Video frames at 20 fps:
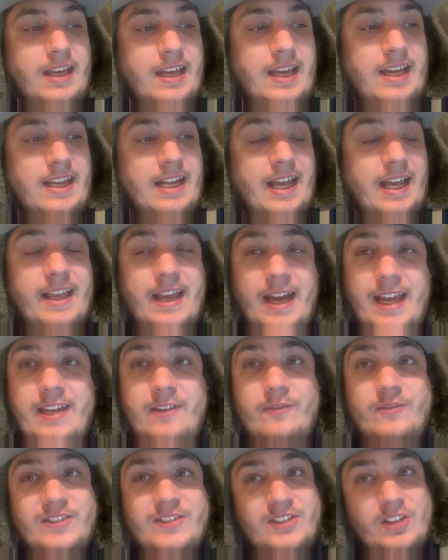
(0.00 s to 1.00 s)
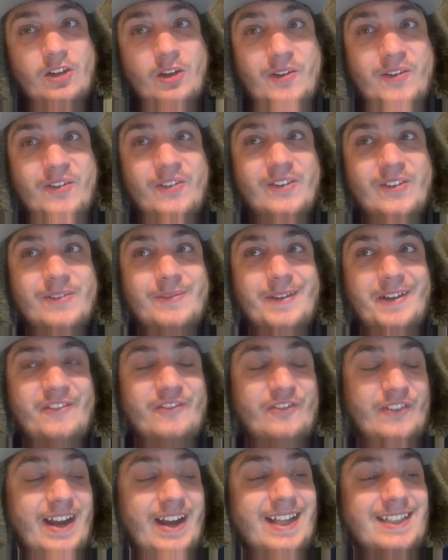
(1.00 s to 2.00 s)
And I, I even saw one of my
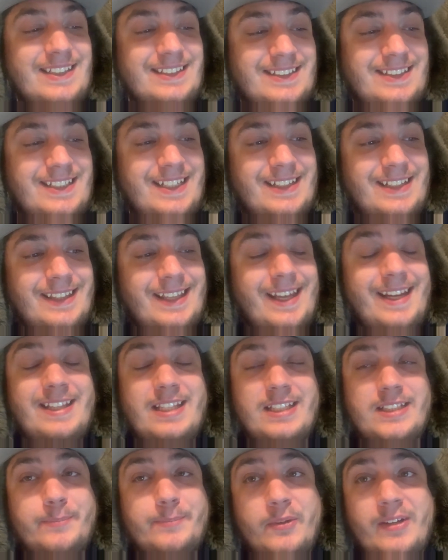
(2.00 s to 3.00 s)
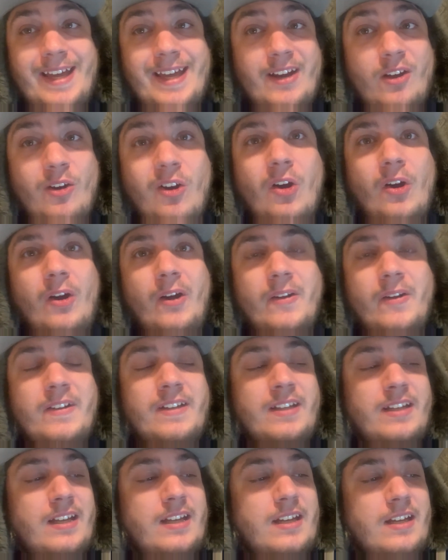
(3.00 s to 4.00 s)
friends didn't like this book at all.
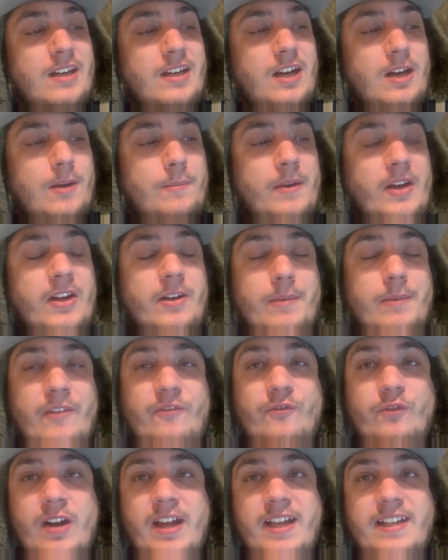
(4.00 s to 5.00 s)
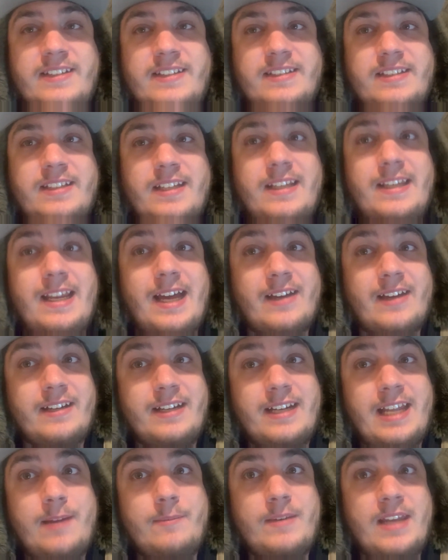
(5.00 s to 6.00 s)
Um, one of my friends, not
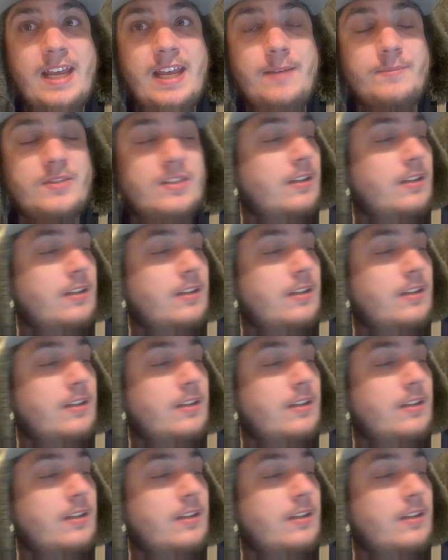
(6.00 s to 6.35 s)
going to name names,